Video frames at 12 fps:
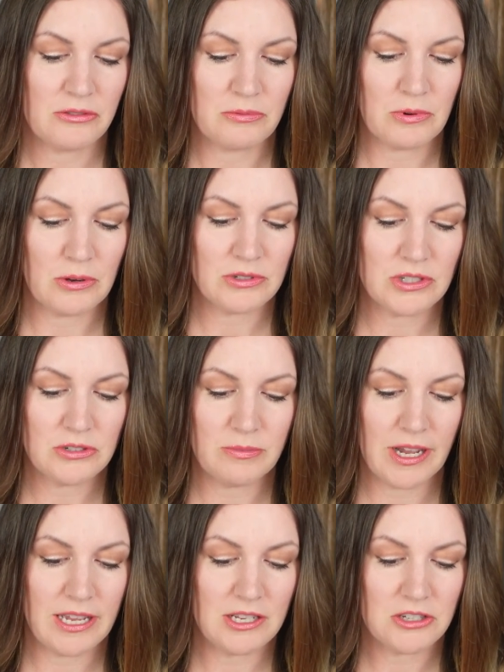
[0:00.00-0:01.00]
throws you
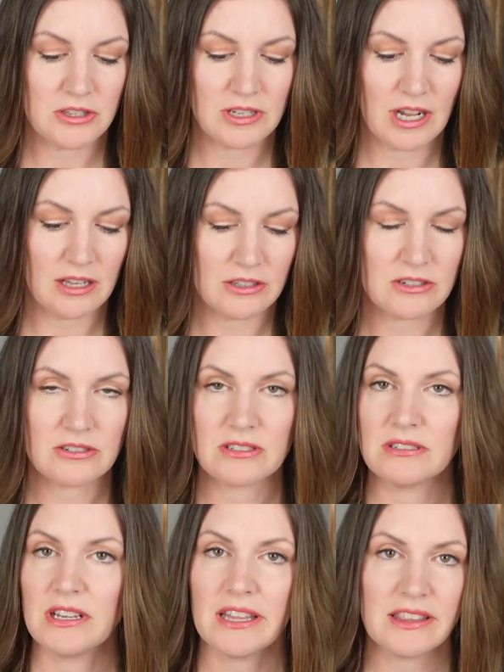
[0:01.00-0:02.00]
by each of the
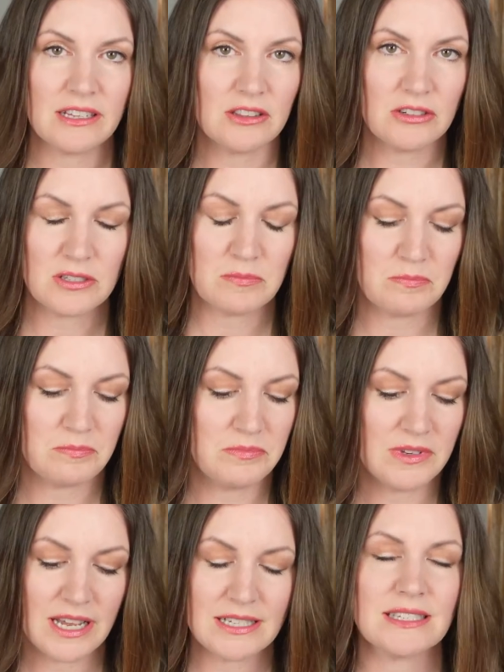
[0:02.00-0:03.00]
colors. Nothing looked
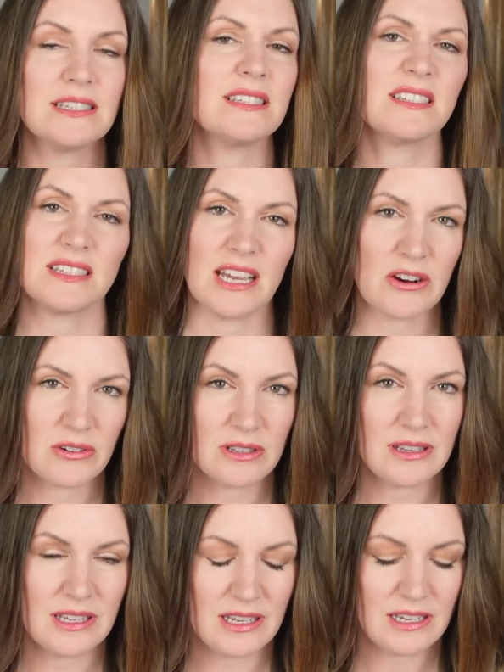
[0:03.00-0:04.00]

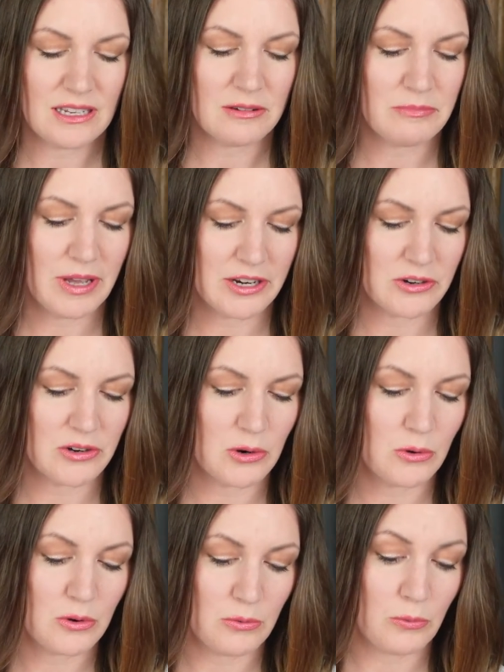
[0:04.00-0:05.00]
necessarily better
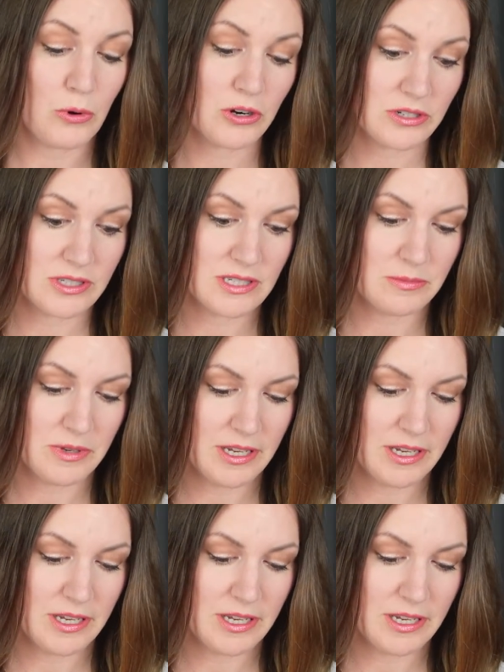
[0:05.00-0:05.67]
or worse to